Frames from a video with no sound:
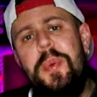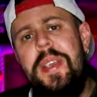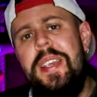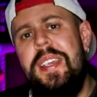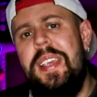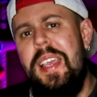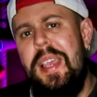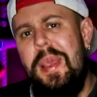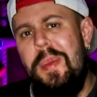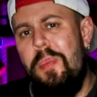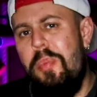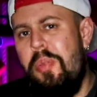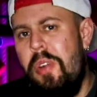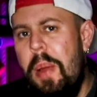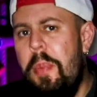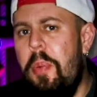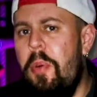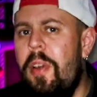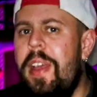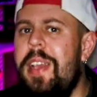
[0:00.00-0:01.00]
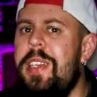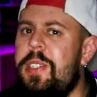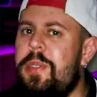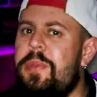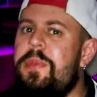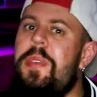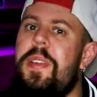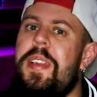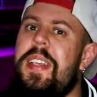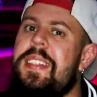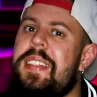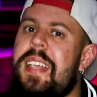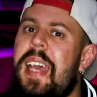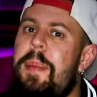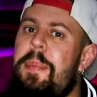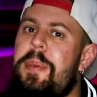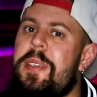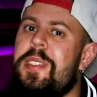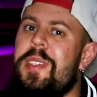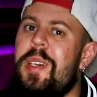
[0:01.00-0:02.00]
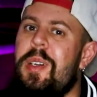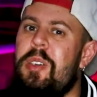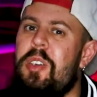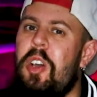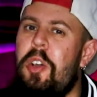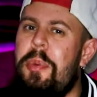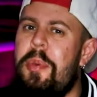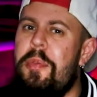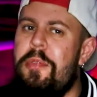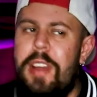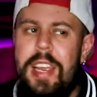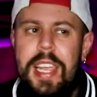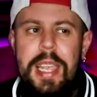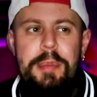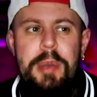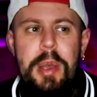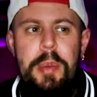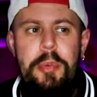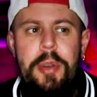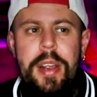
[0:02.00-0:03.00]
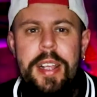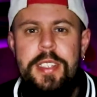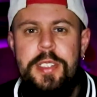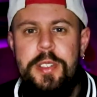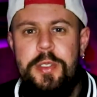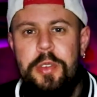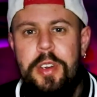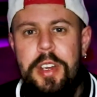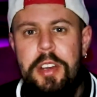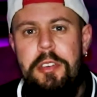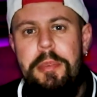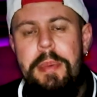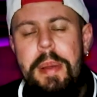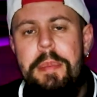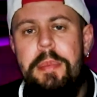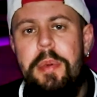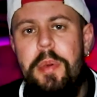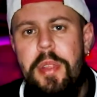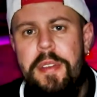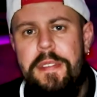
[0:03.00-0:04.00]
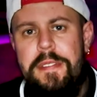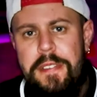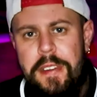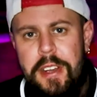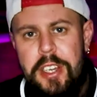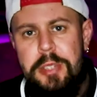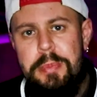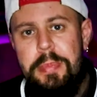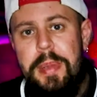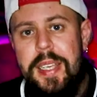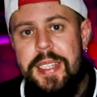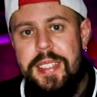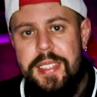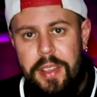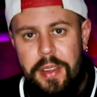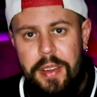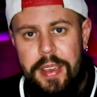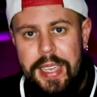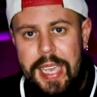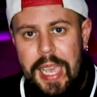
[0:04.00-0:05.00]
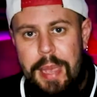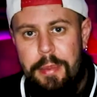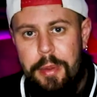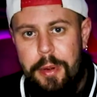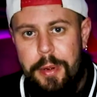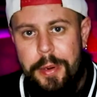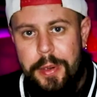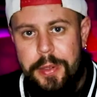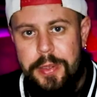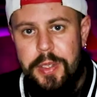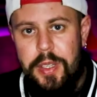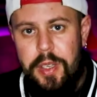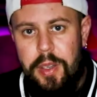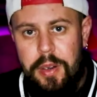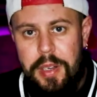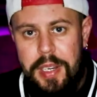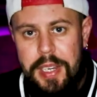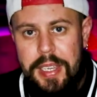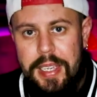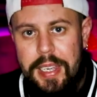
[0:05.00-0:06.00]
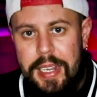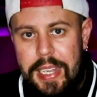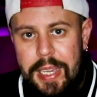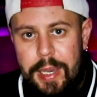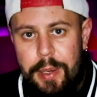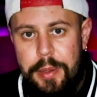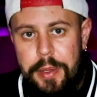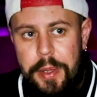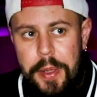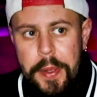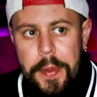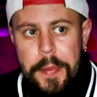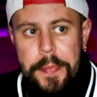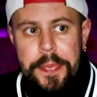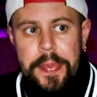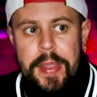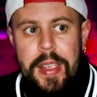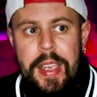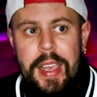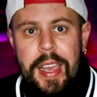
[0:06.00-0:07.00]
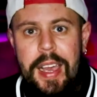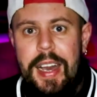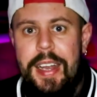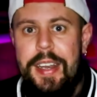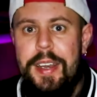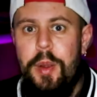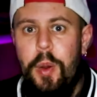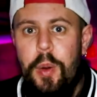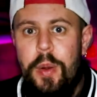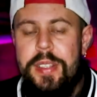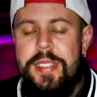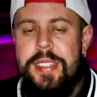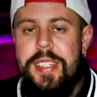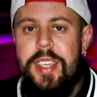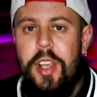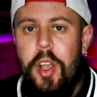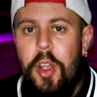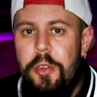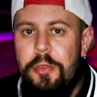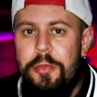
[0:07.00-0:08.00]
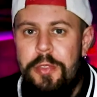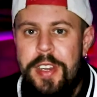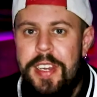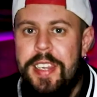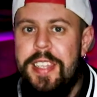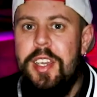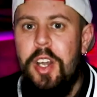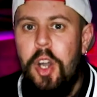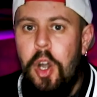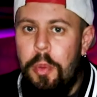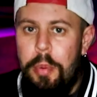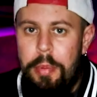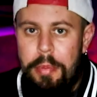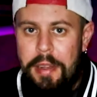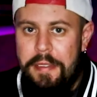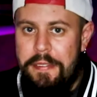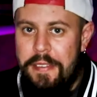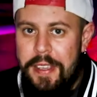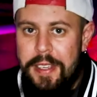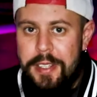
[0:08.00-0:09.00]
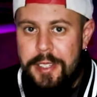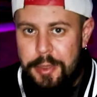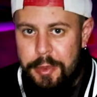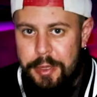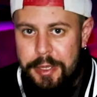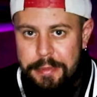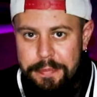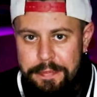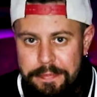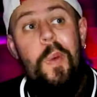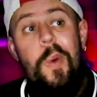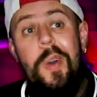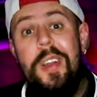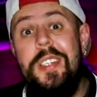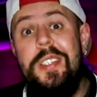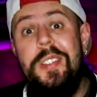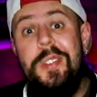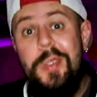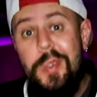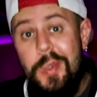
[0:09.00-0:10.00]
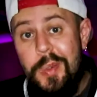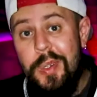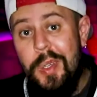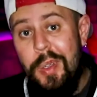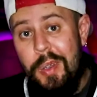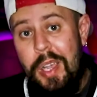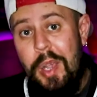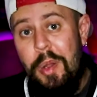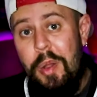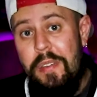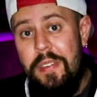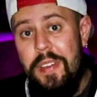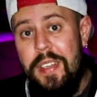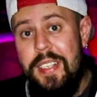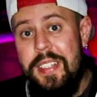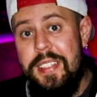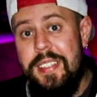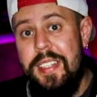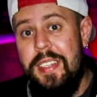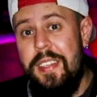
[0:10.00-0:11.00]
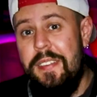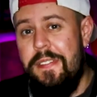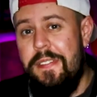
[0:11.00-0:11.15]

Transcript: week, in preparation for this episode, I've been racking my brains trying to remember the first place that I came across Colin Cloud. And in honesty, I really can't put my finger to it. What I do know, however, is that the